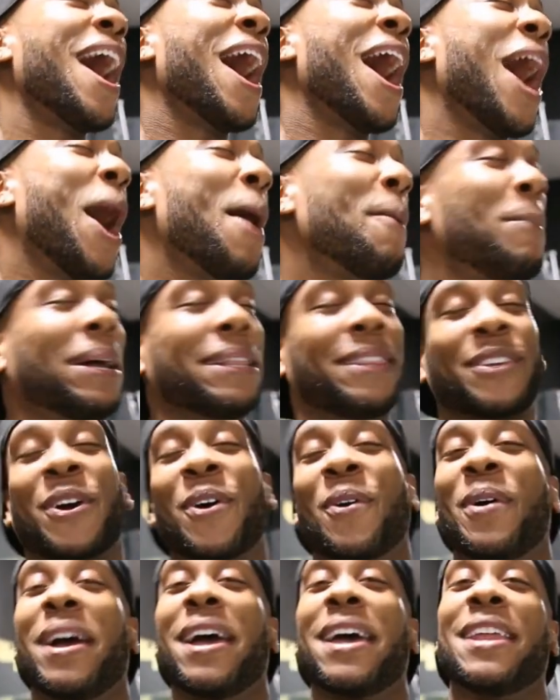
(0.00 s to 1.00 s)
I'm about to go
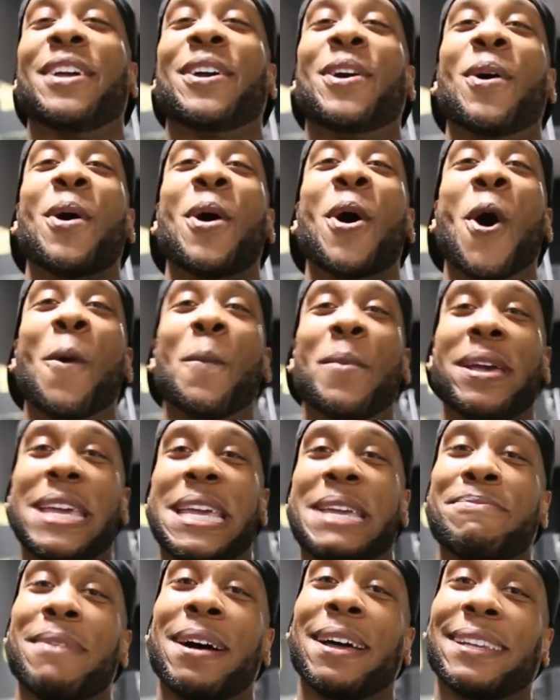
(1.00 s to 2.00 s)
ahead and go home and eat
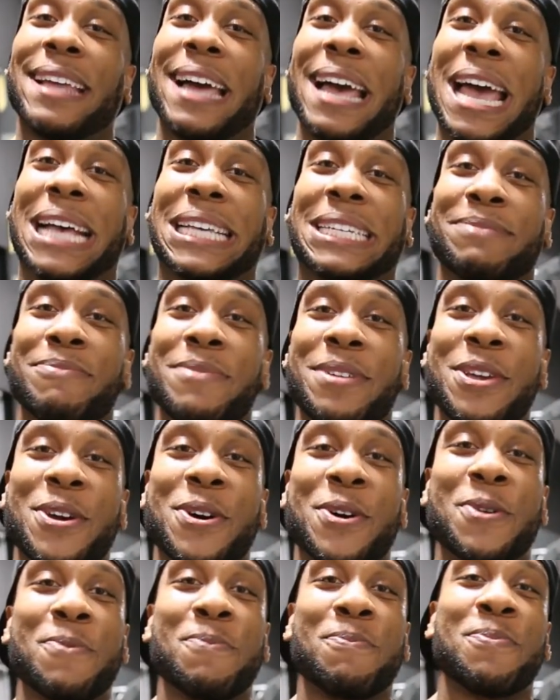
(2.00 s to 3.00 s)
my last
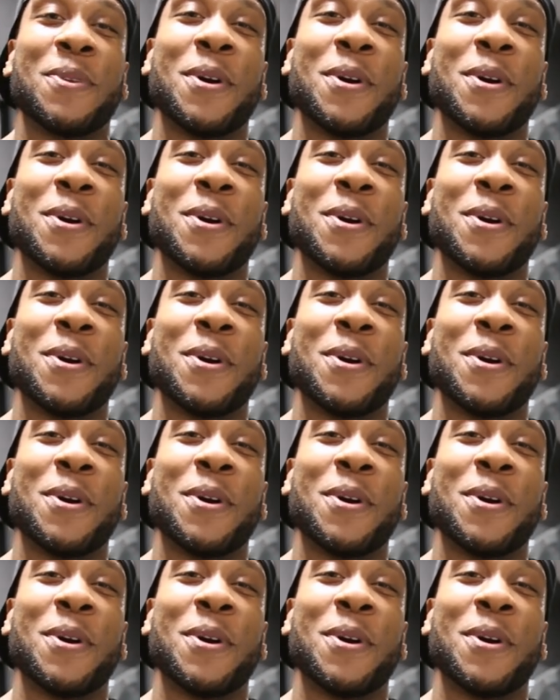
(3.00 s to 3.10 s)
meal.